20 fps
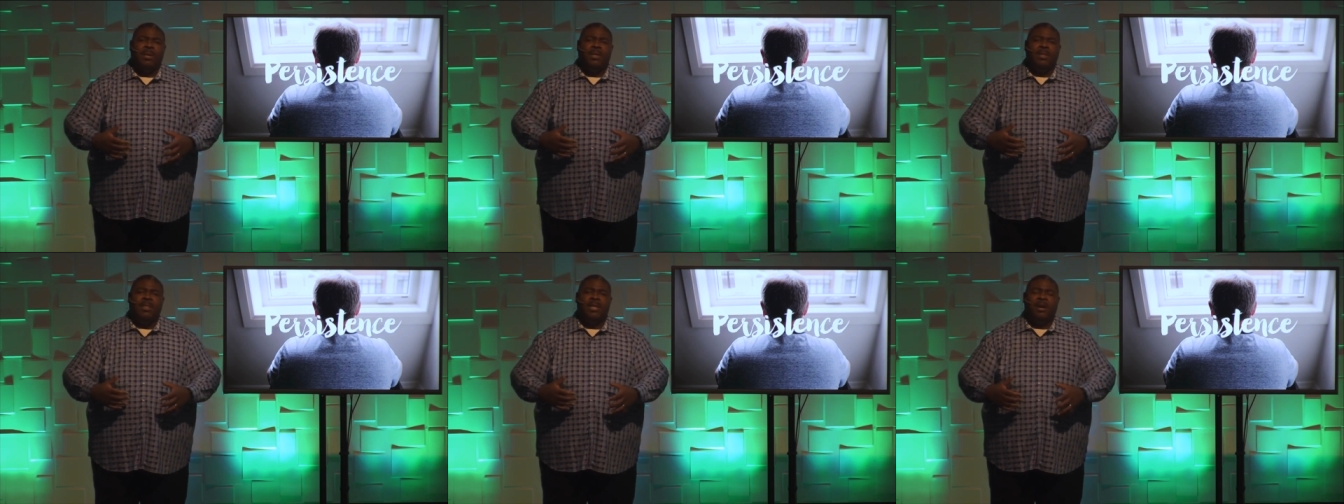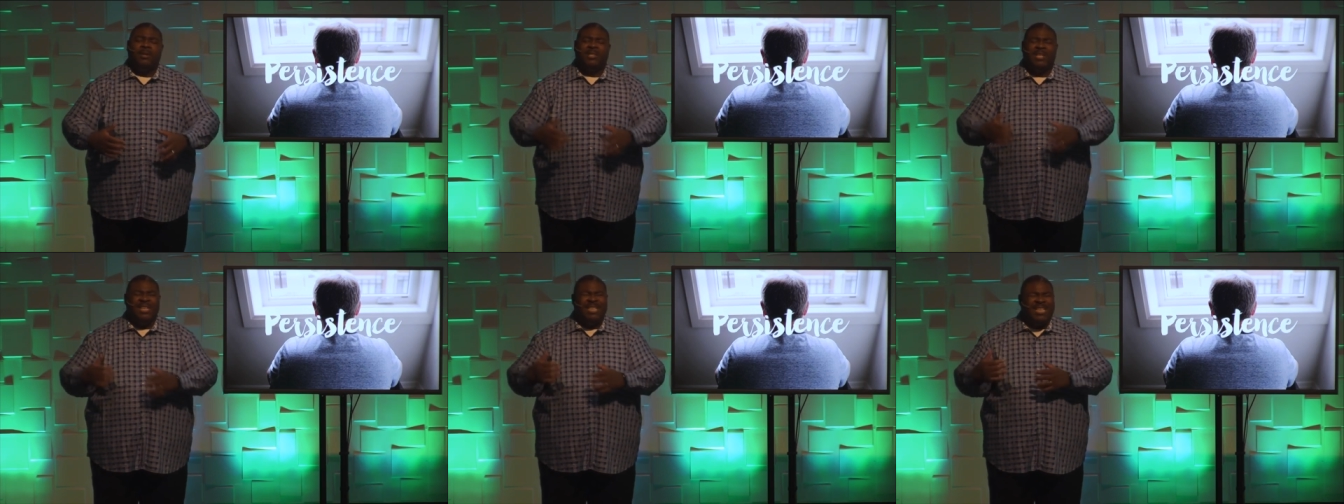
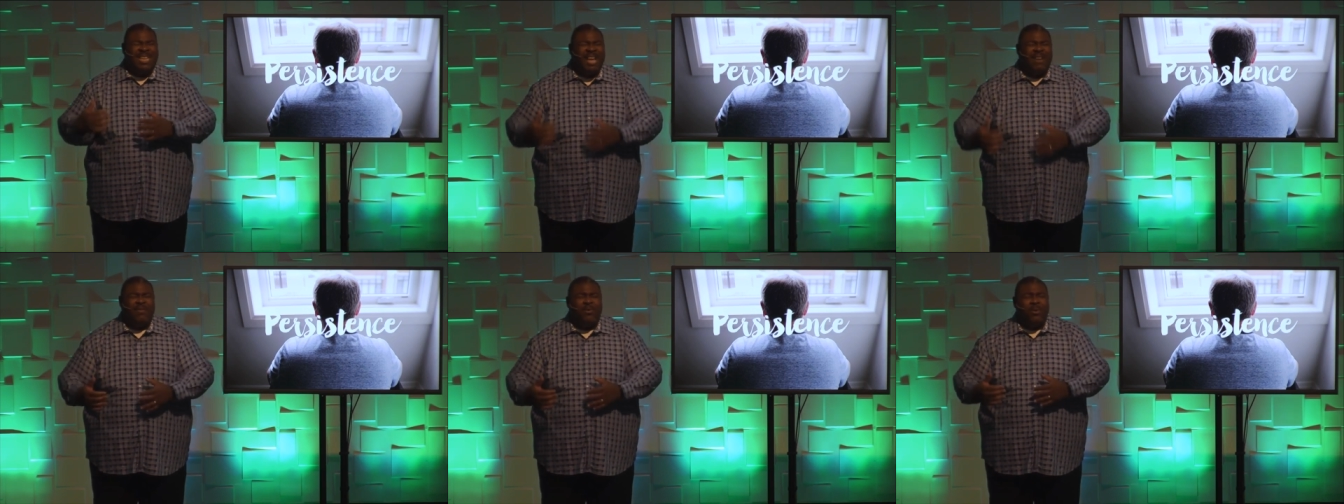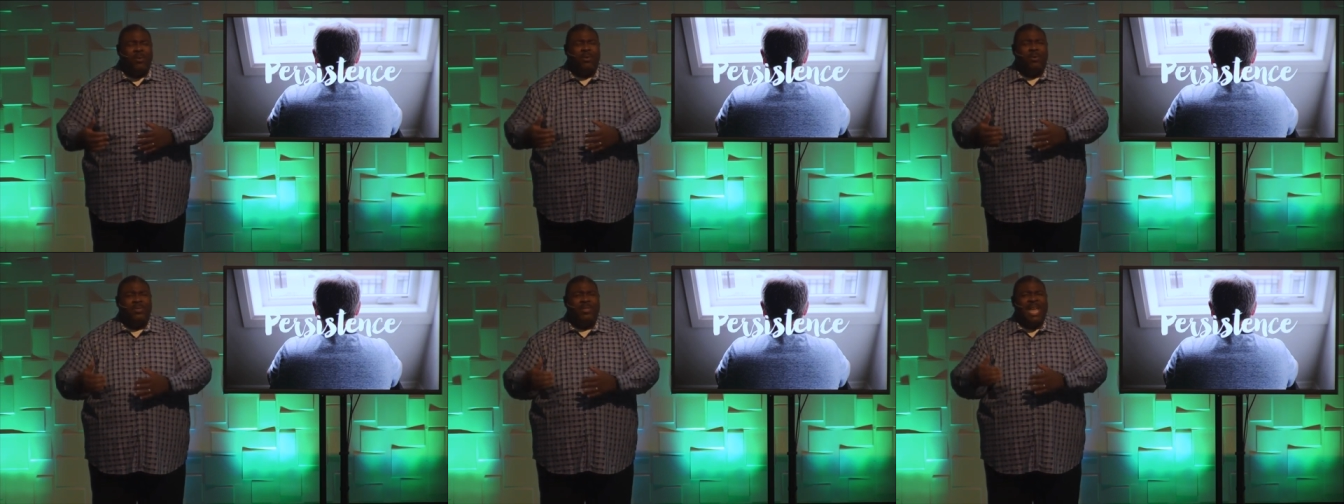there's a
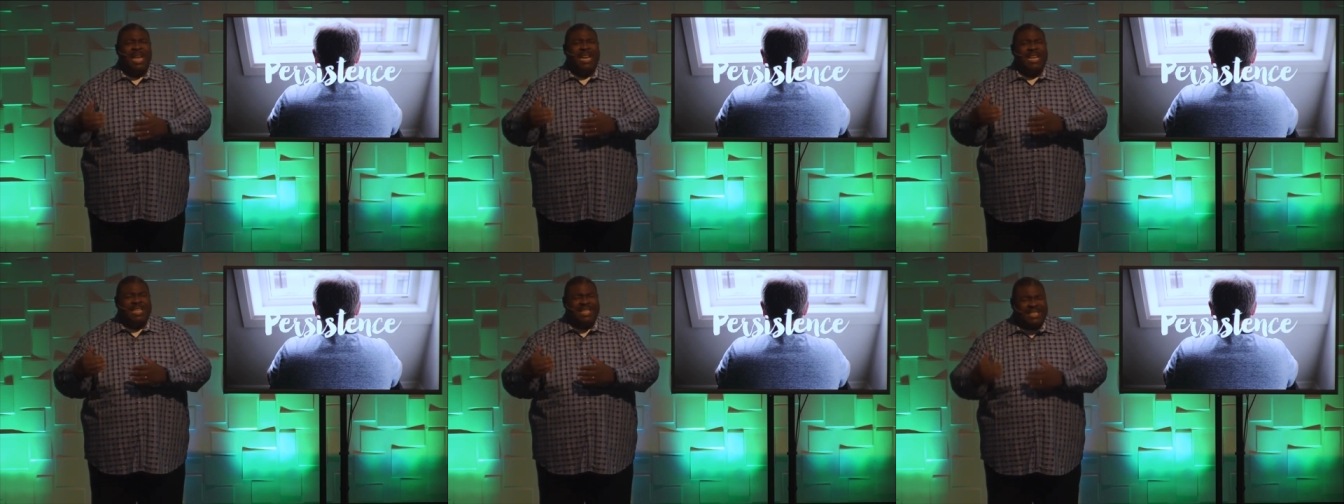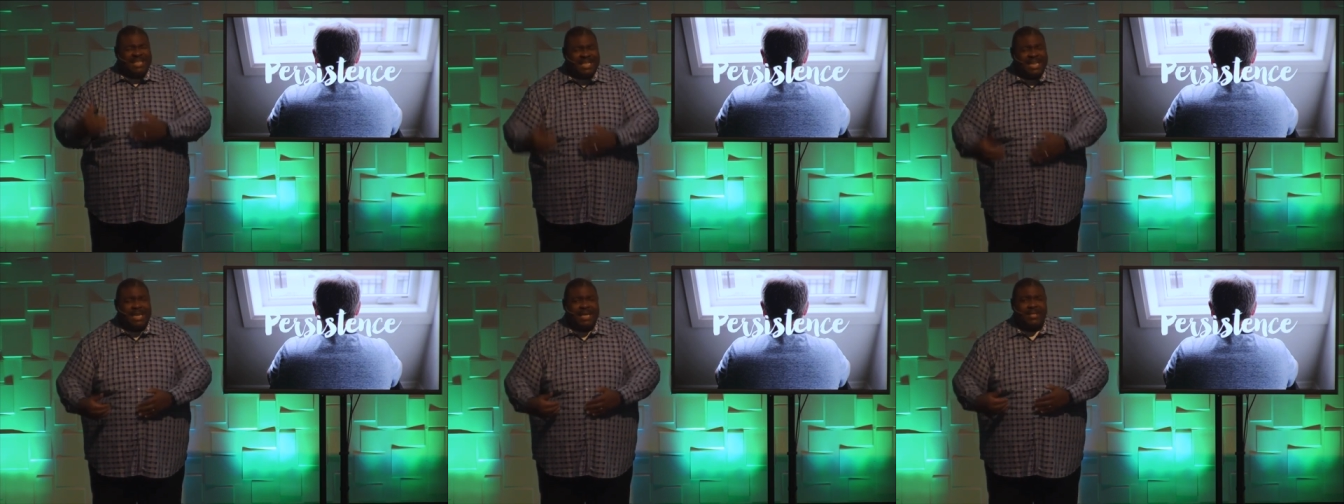devil that
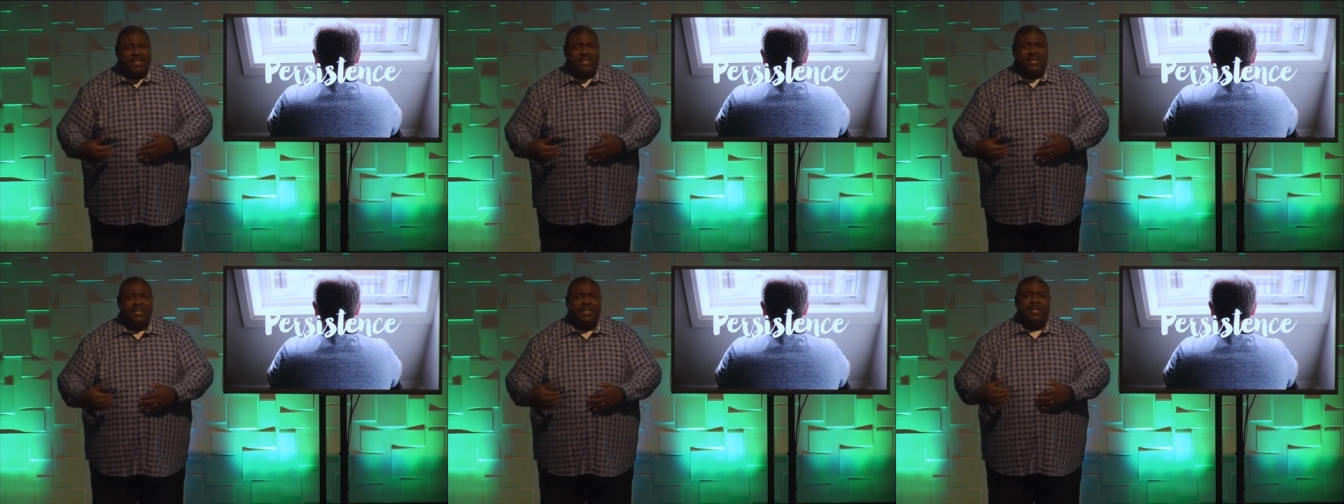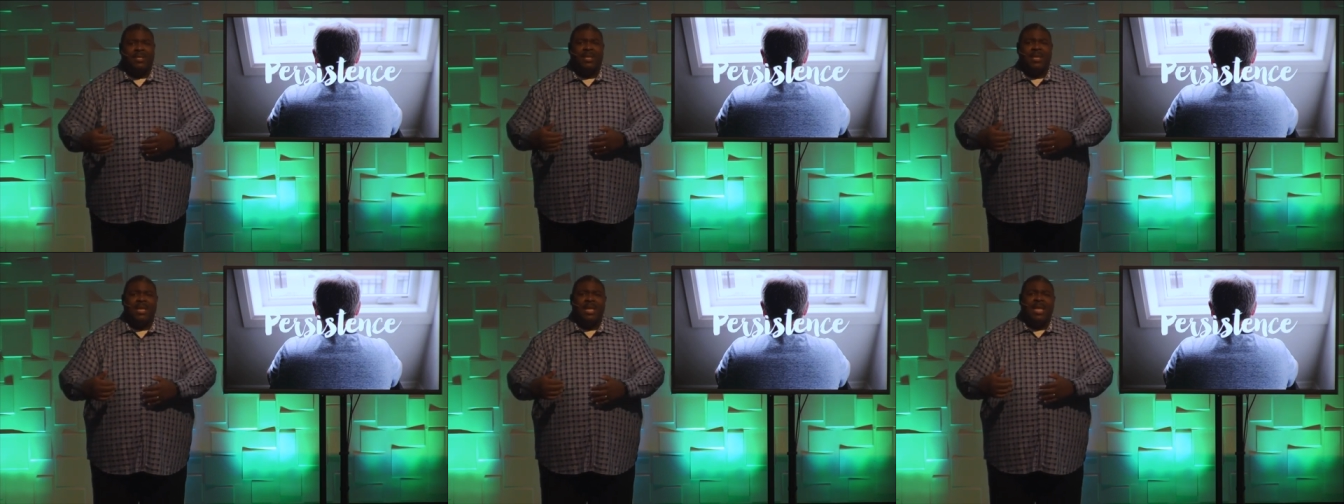exists,
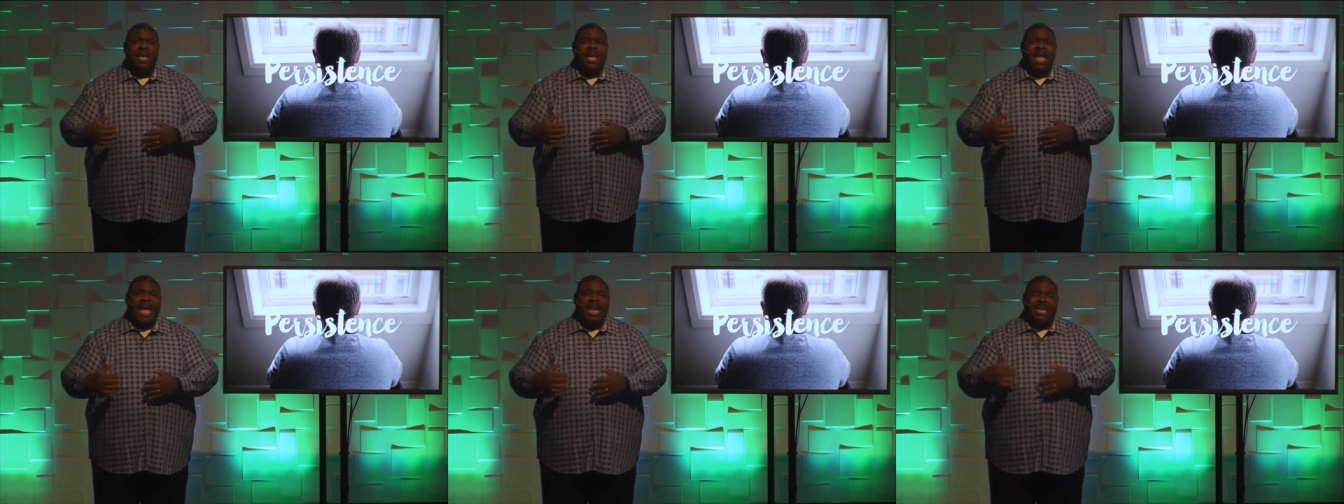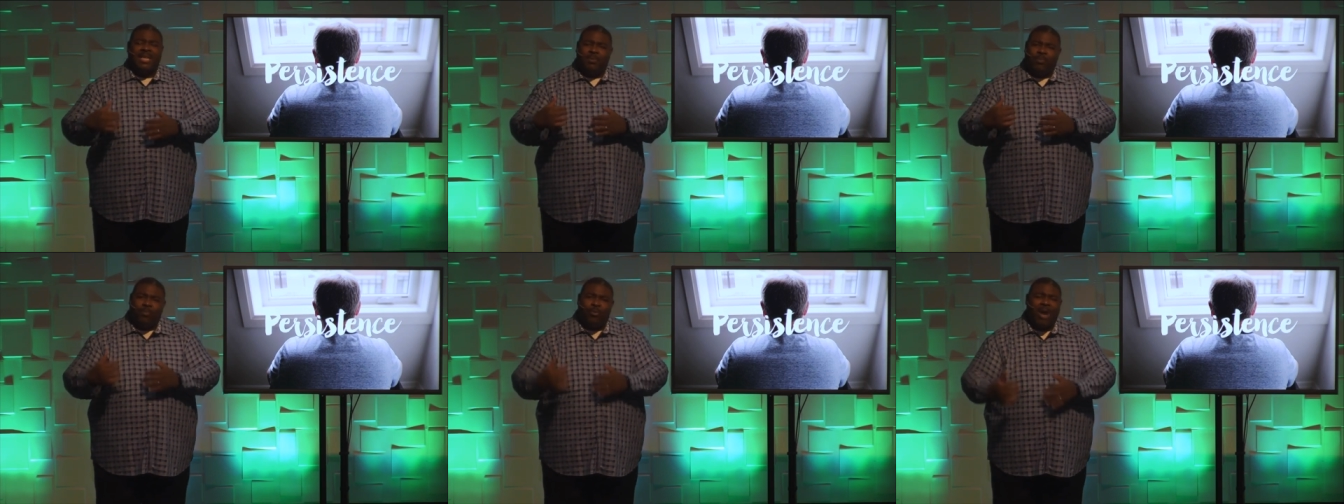and
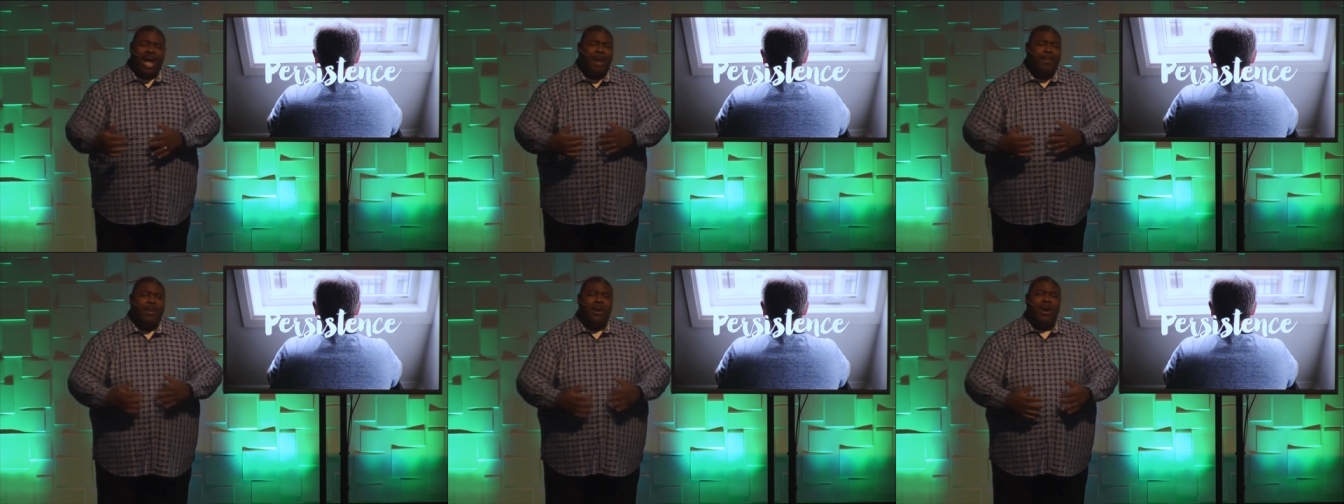his primary